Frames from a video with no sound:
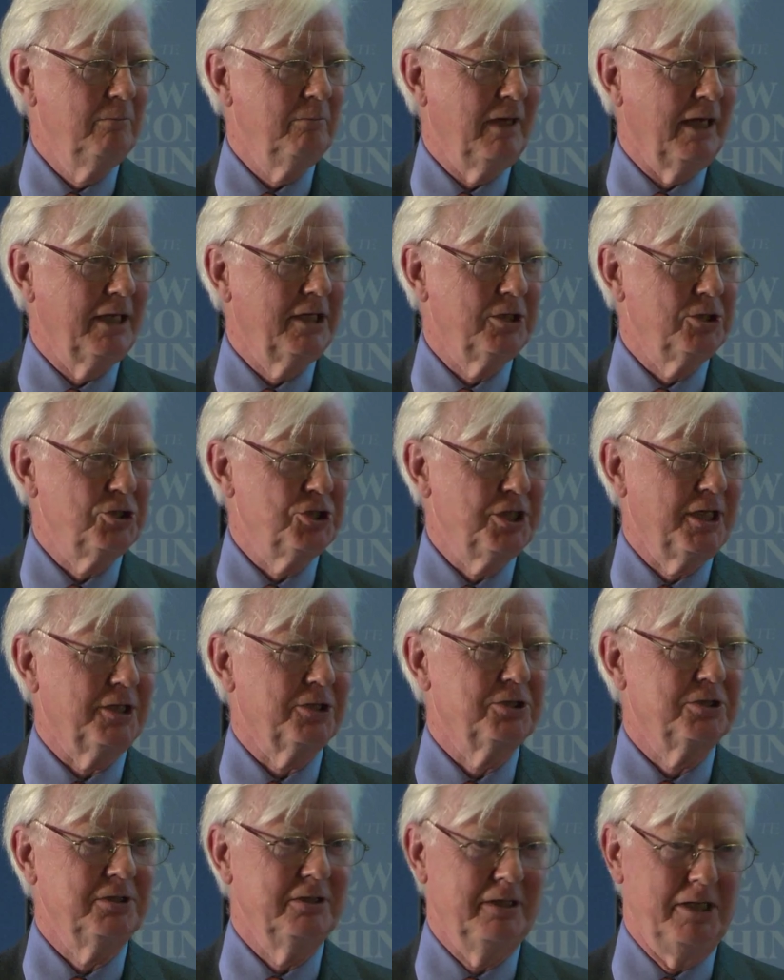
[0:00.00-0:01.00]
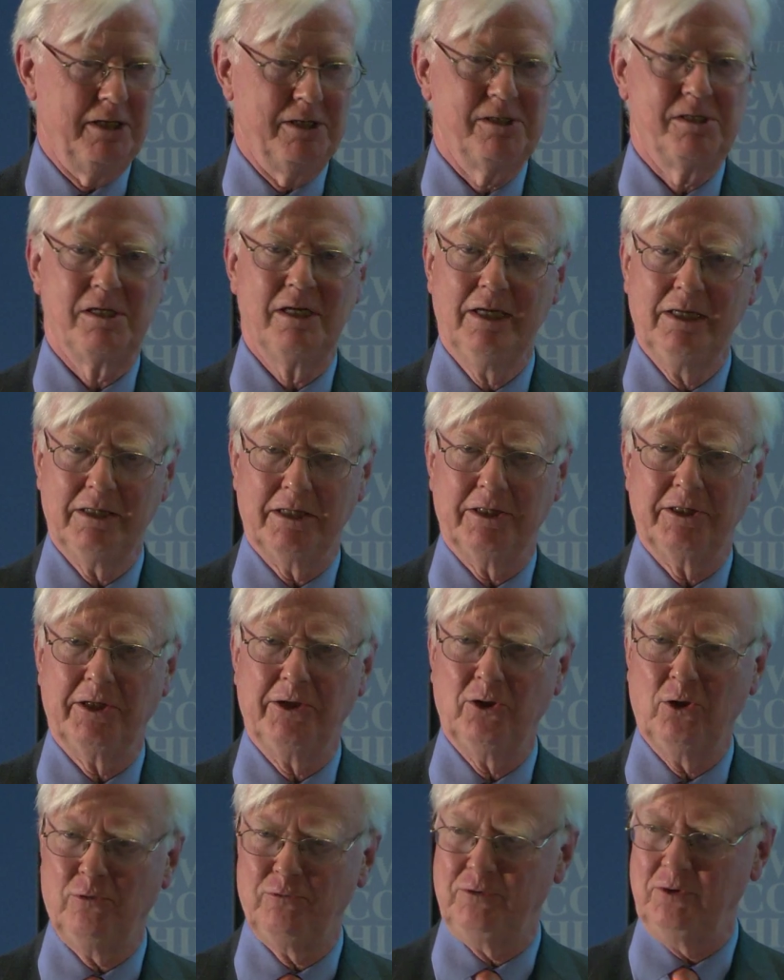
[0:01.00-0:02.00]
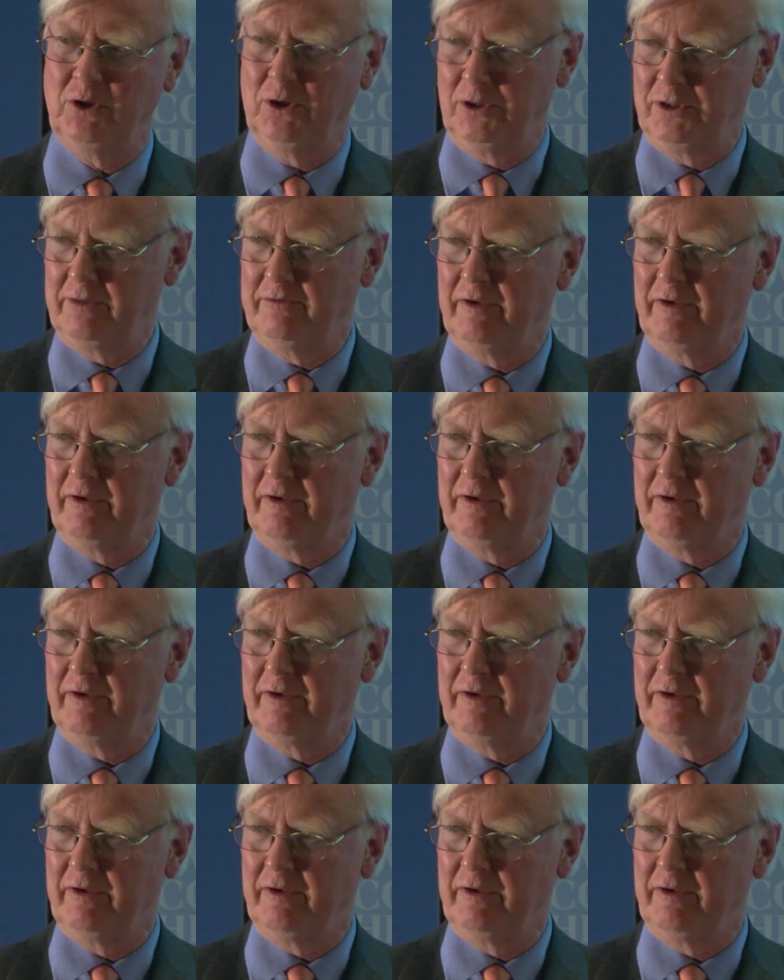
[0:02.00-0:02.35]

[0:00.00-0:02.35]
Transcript: my conjecture is that an awful lot